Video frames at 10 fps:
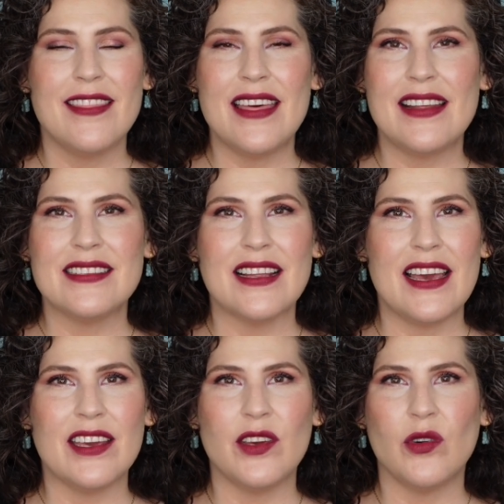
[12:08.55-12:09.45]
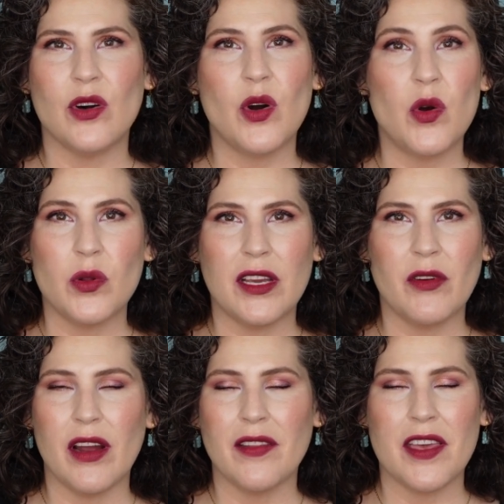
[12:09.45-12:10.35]
that is like your holy
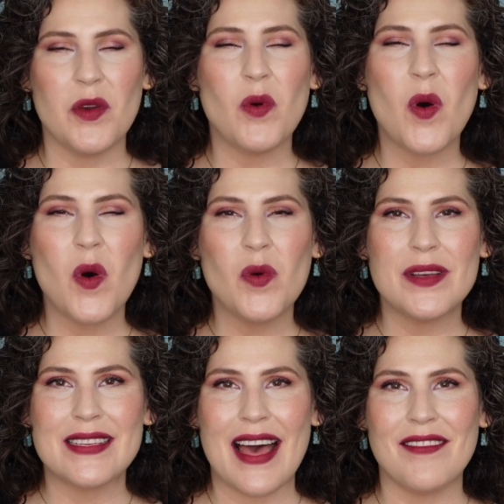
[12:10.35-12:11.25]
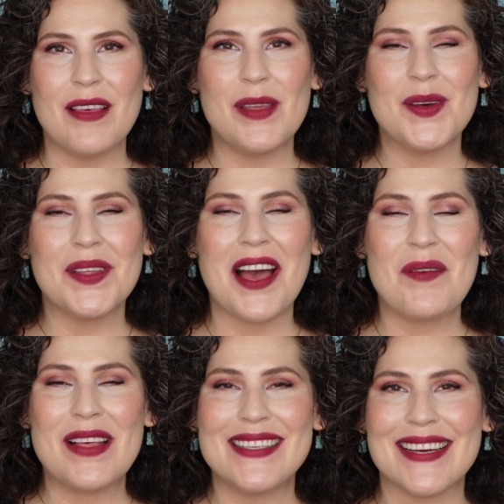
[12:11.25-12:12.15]
grail that you always have let me know in the
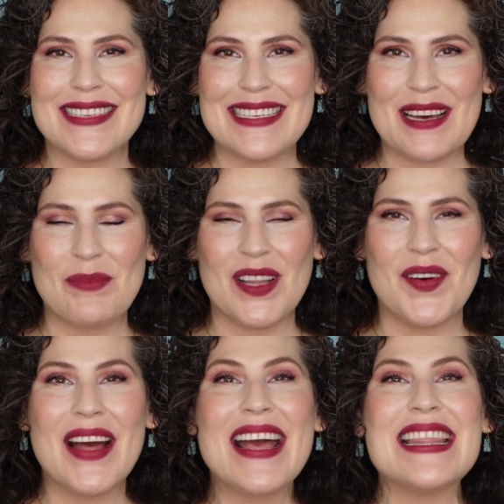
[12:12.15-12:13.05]
comment section down below